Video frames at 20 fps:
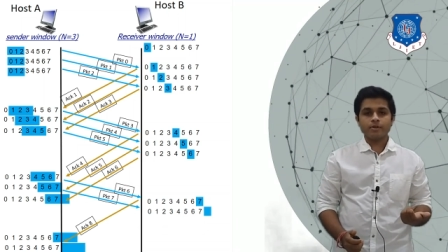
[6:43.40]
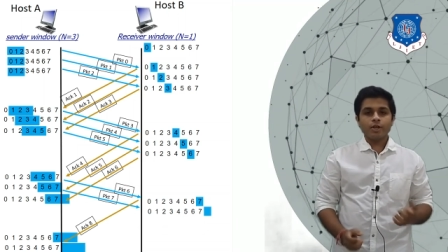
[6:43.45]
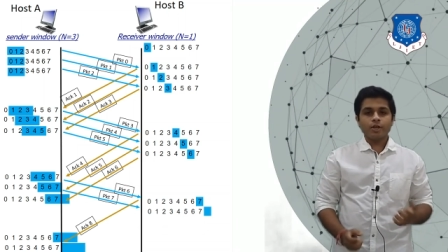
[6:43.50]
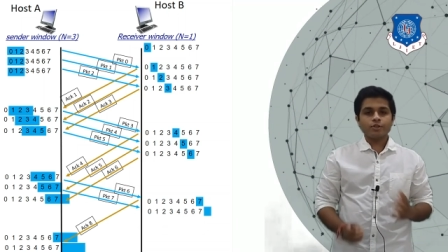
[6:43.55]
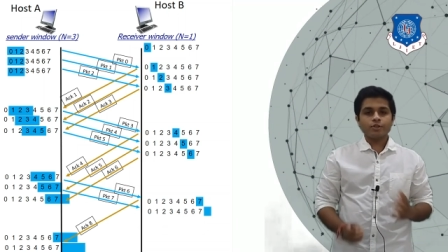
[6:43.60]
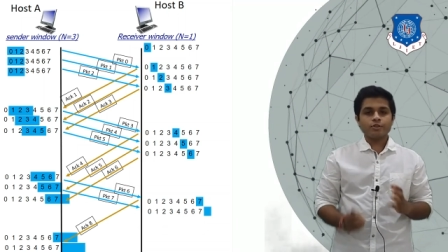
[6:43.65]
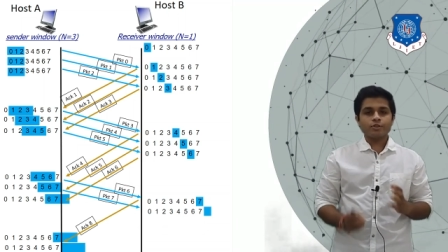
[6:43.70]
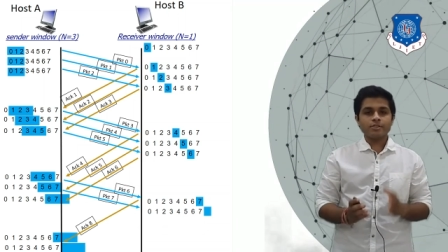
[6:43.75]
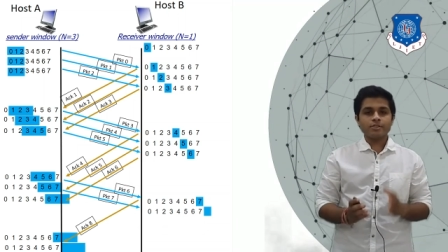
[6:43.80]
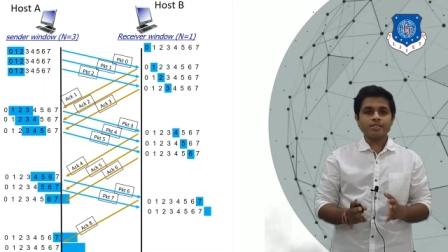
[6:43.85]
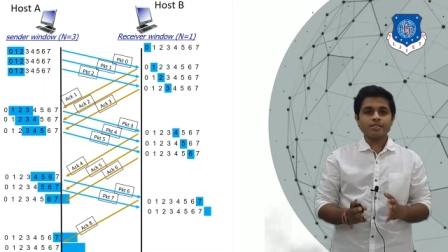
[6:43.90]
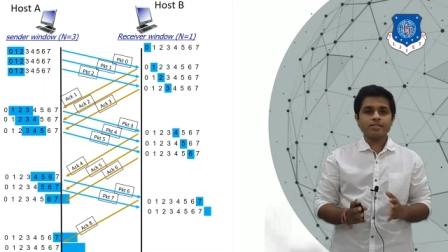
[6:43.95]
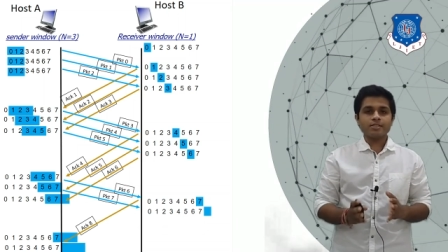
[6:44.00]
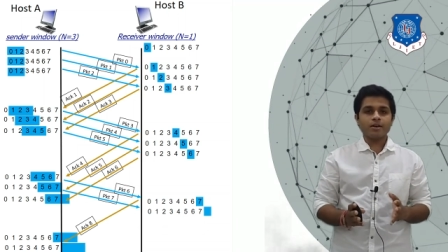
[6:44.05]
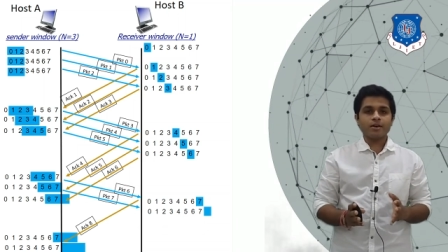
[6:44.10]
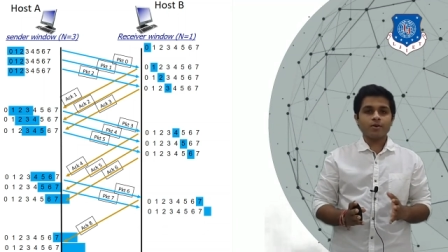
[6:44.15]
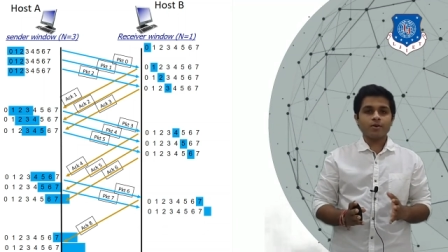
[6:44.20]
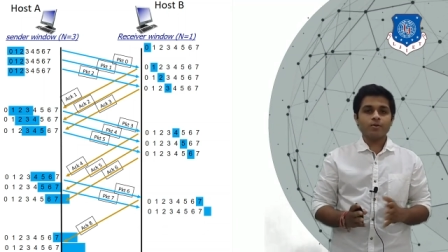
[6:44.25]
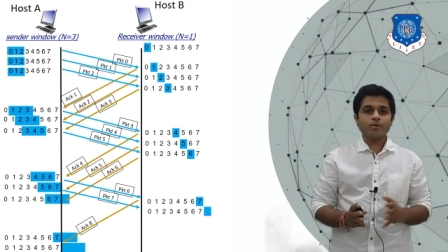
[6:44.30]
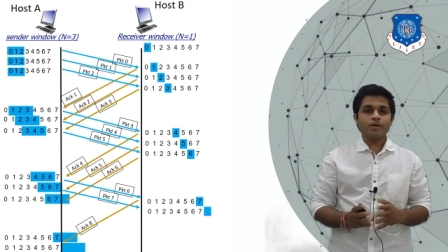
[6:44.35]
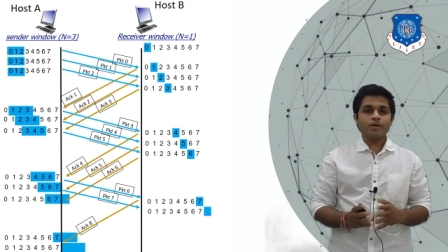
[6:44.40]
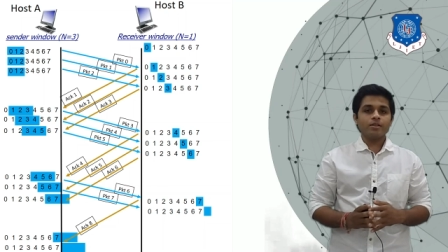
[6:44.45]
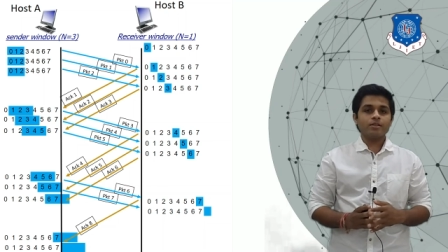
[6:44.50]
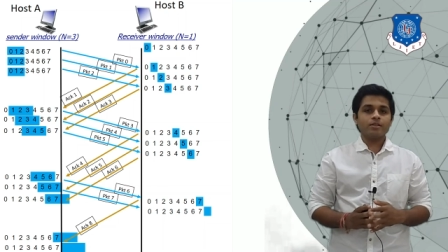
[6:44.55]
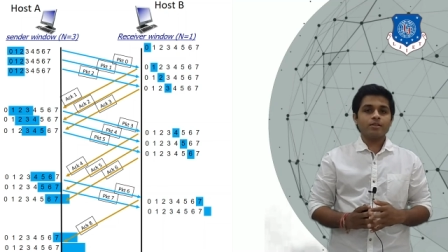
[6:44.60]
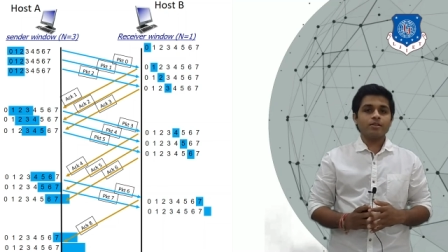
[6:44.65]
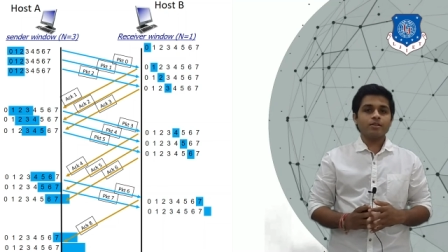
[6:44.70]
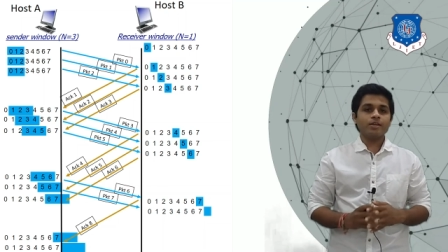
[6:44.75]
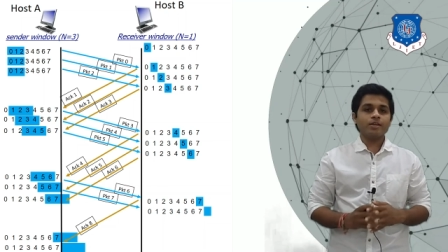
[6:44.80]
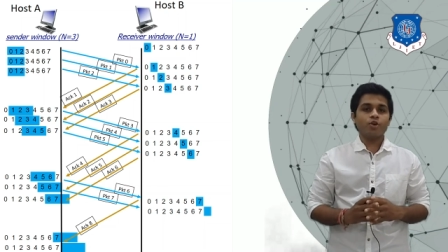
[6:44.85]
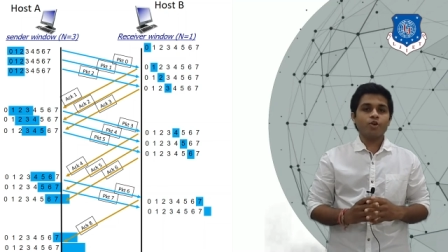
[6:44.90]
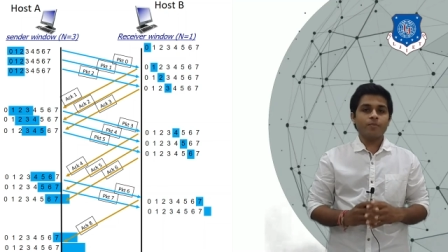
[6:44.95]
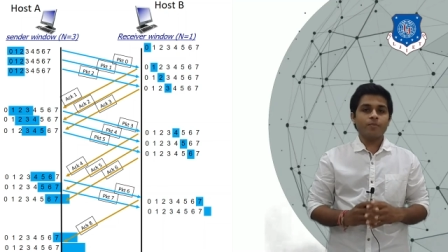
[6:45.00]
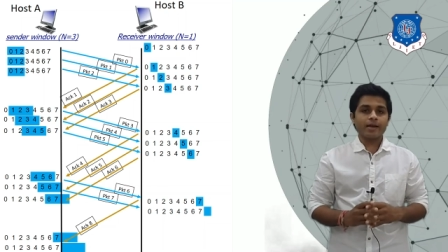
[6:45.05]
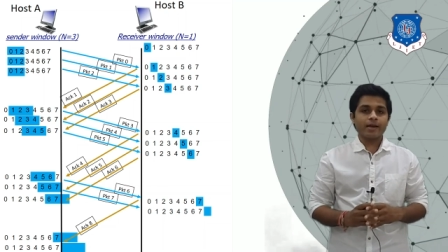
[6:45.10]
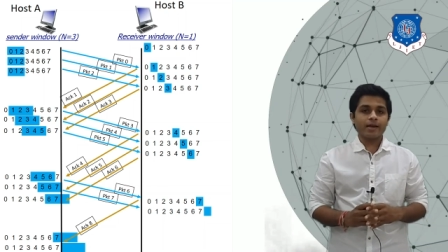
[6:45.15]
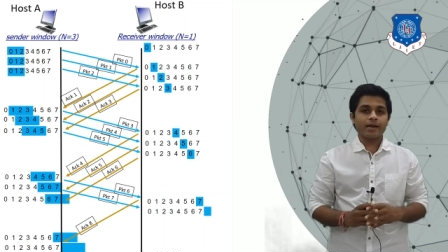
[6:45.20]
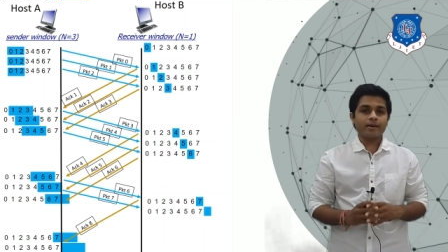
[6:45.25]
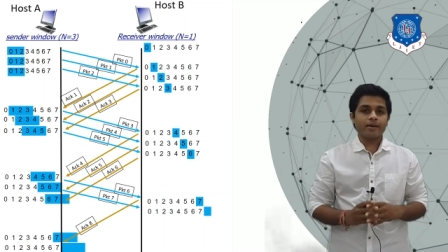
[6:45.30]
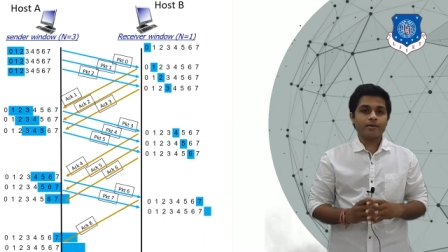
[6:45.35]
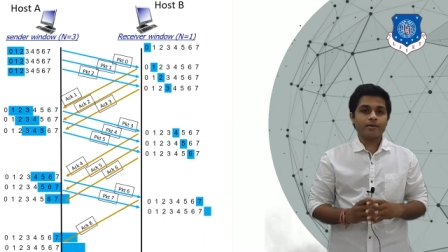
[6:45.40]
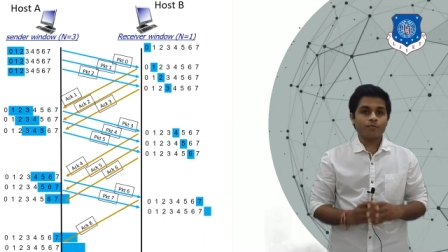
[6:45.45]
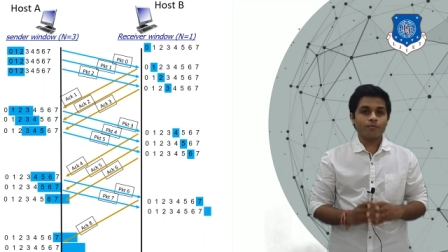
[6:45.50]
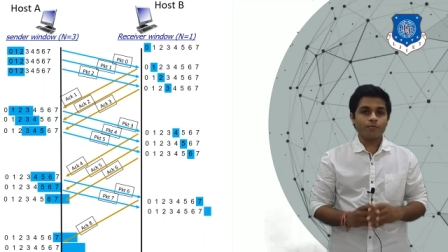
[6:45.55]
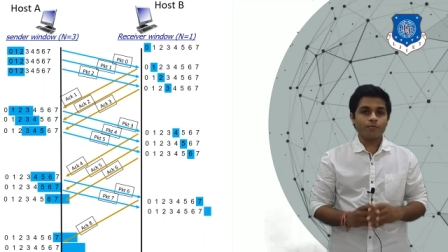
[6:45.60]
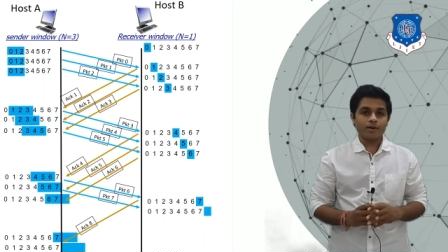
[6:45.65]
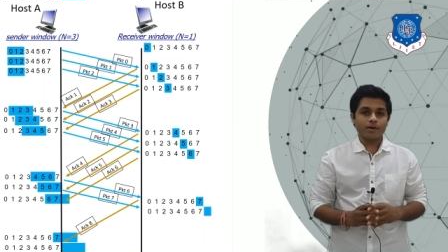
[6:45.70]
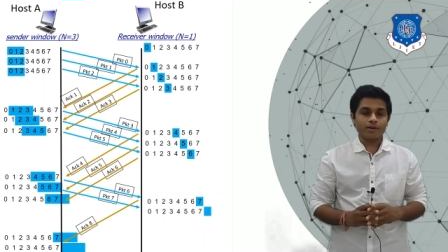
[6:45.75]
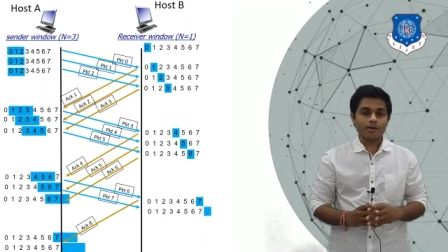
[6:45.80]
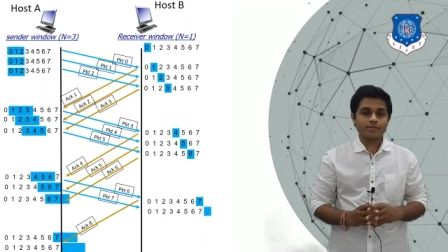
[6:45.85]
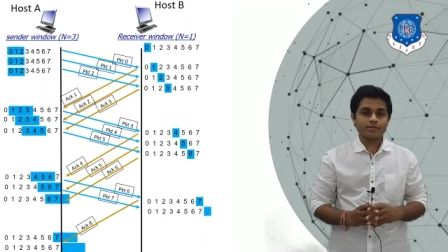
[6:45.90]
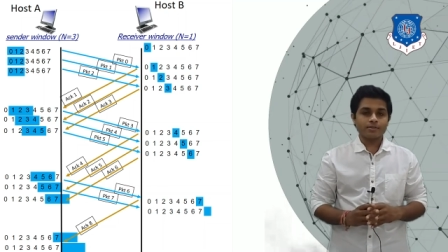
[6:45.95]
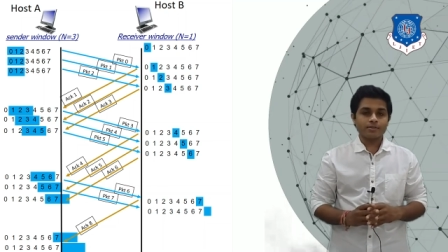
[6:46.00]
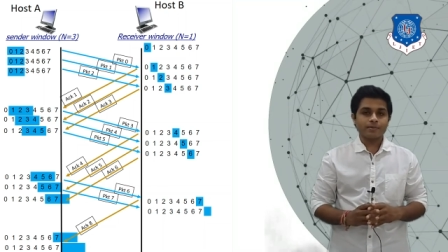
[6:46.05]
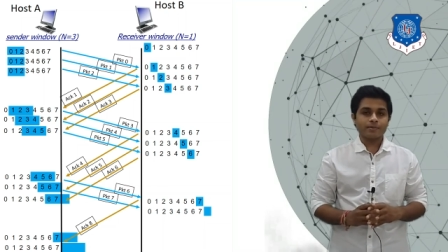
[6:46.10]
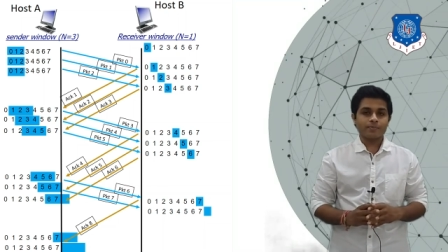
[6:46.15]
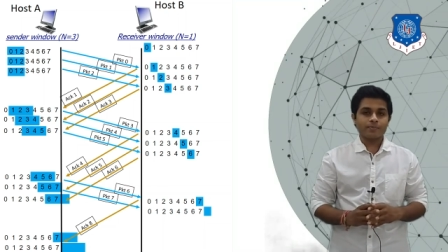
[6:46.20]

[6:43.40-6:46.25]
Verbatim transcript: so this is how the go back N works